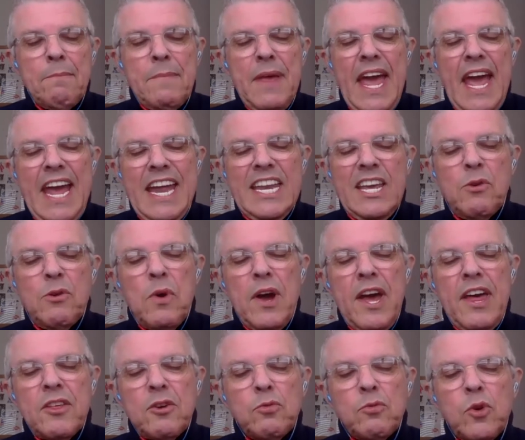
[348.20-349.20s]

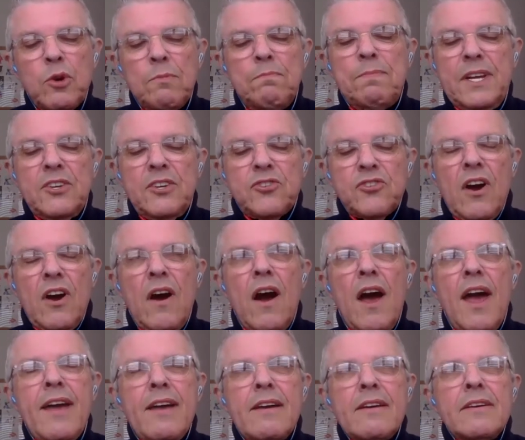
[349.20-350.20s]
Anywhere that would be
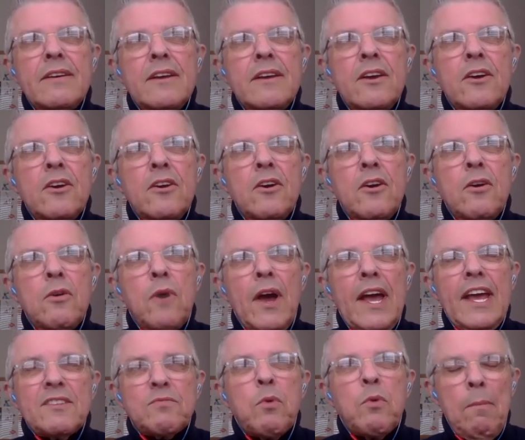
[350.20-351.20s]
dry
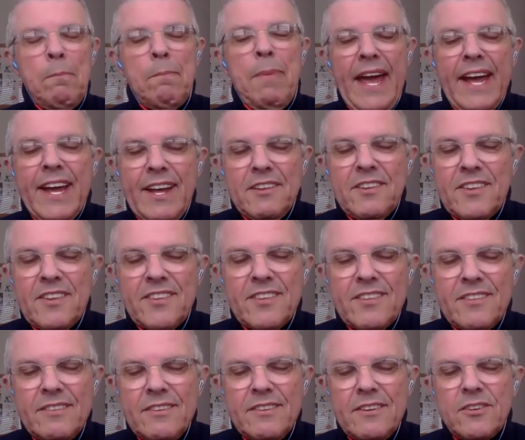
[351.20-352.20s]
is what beckons,
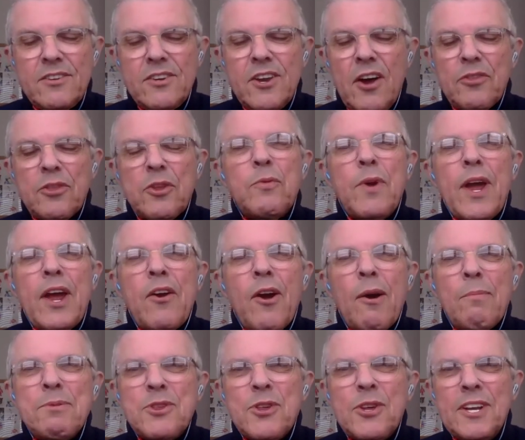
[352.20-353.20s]
not the rare
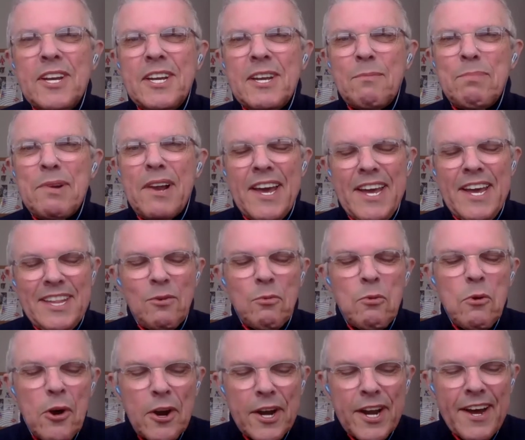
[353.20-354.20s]
opportunity to play in the
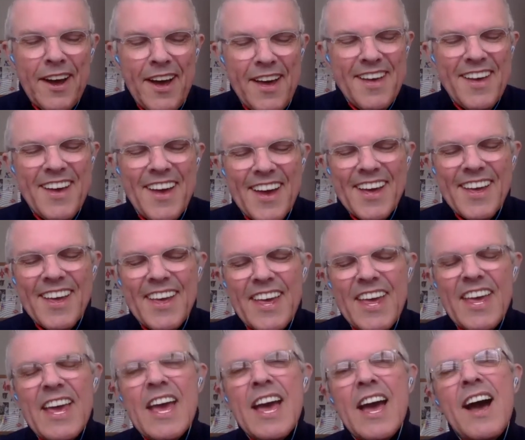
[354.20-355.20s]
water.
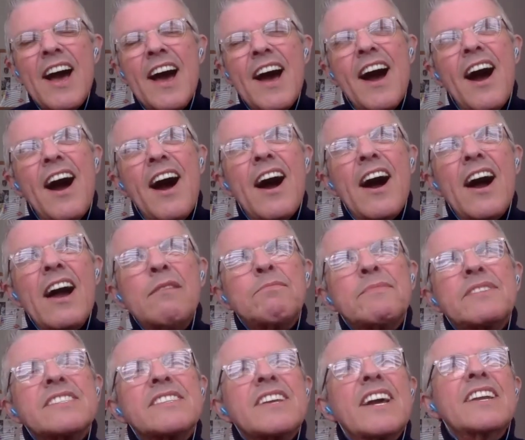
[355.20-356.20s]
I'm
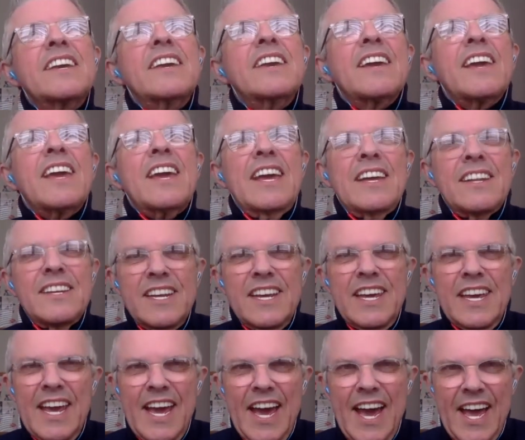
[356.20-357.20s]
studying
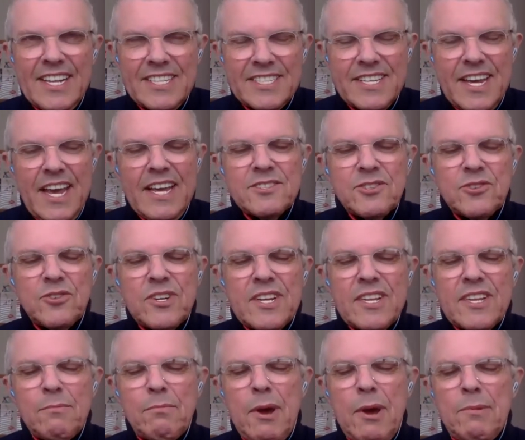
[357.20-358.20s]
Hindi and Sanskrit
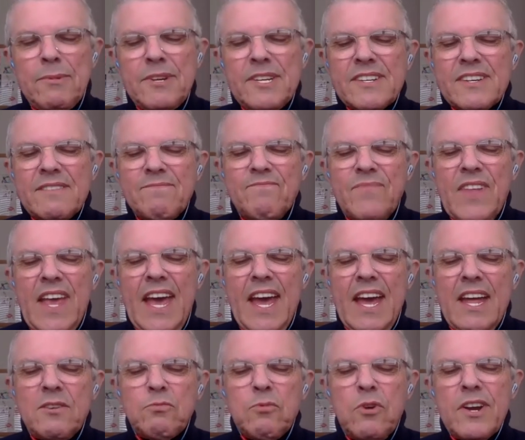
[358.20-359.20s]
at the moment,
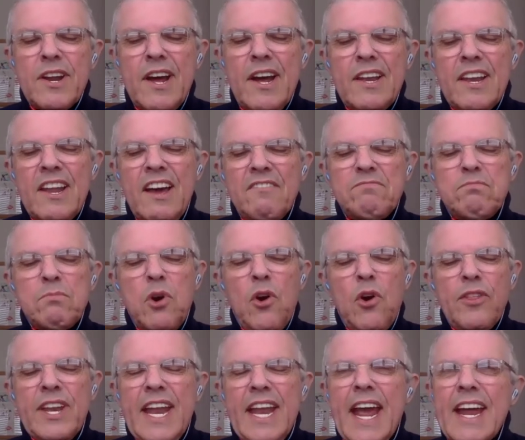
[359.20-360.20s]
and what I love more
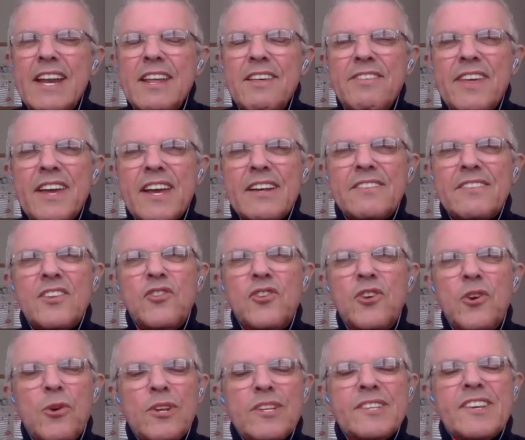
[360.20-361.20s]
than anything is the
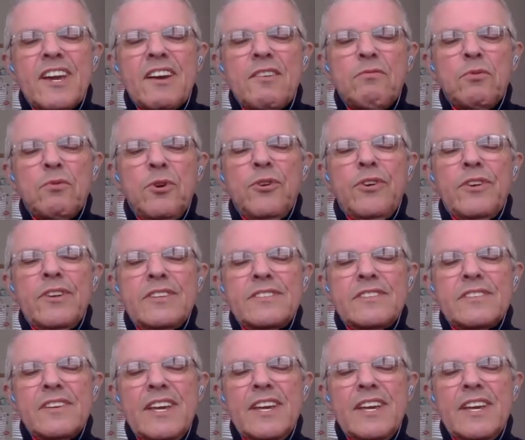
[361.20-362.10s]
nuancing of words.